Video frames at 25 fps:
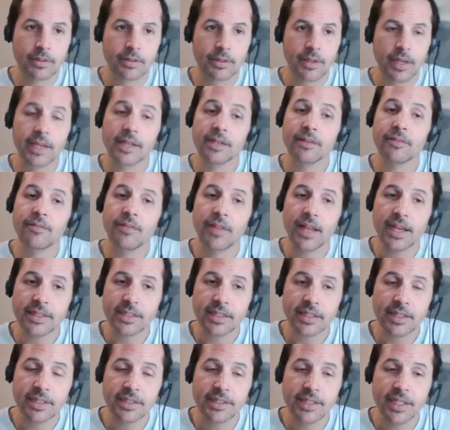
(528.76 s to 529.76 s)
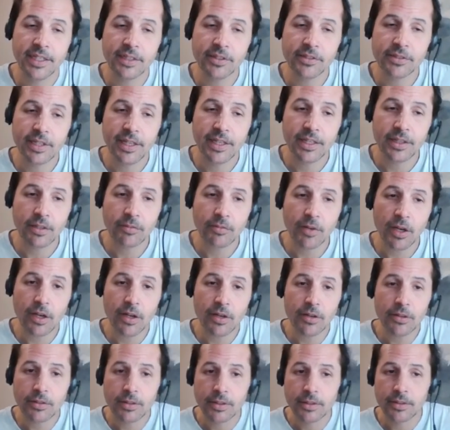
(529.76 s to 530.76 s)
And Infleqtion continues to hit the
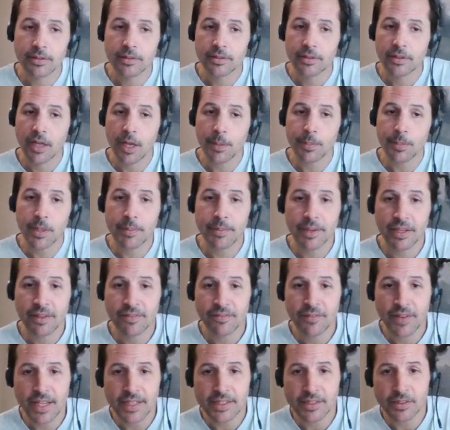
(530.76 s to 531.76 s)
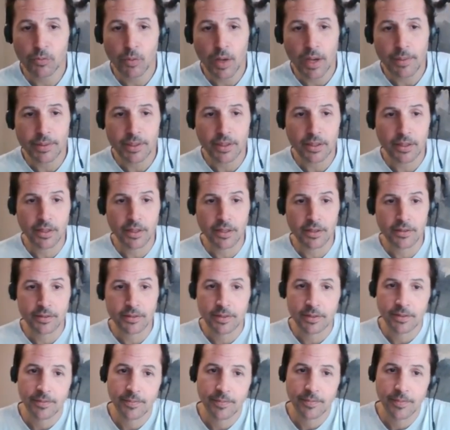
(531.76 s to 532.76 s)
road. Upcoming events and
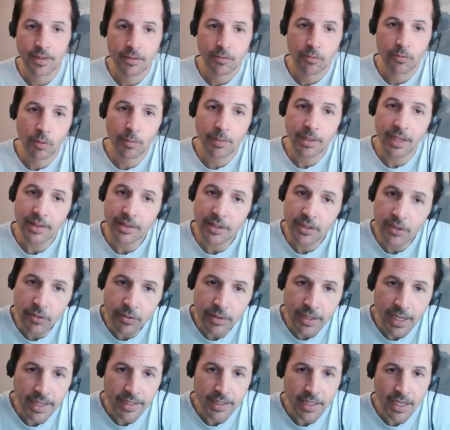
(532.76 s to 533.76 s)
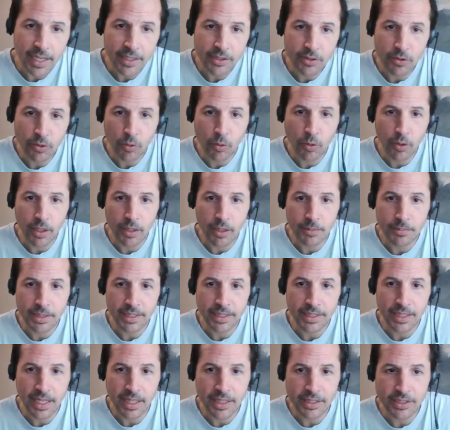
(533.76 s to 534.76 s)
webinars. We'll be at the UK National Quantum
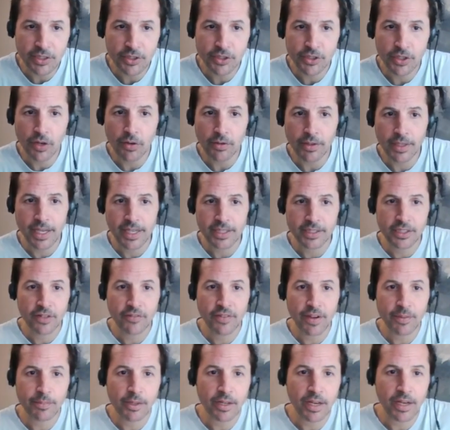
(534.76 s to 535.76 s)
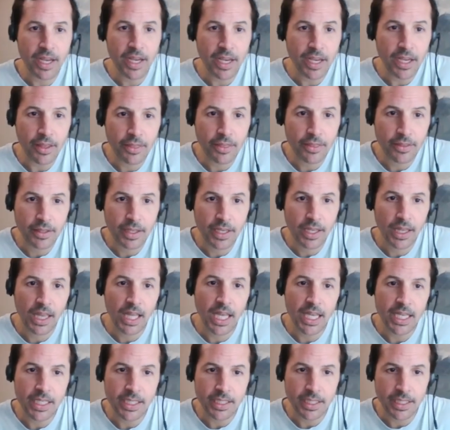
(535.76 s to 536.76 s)
Technology Showcase November 8th in
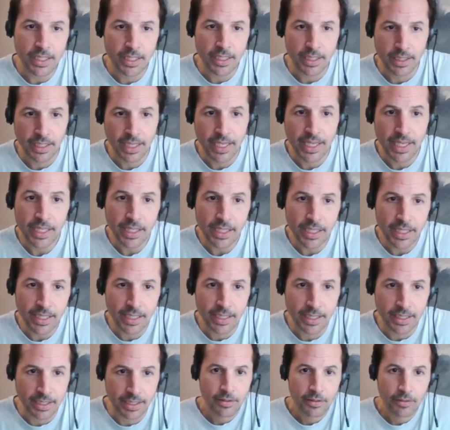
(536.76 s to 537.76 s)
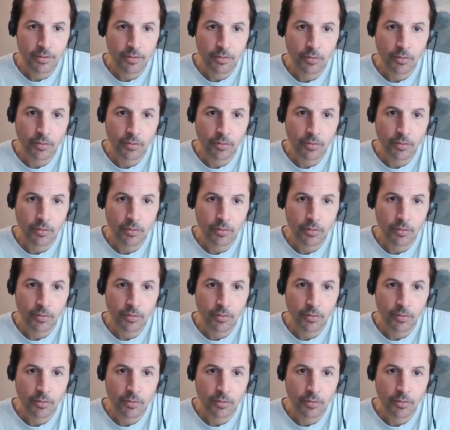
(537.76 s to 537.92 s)
London, England.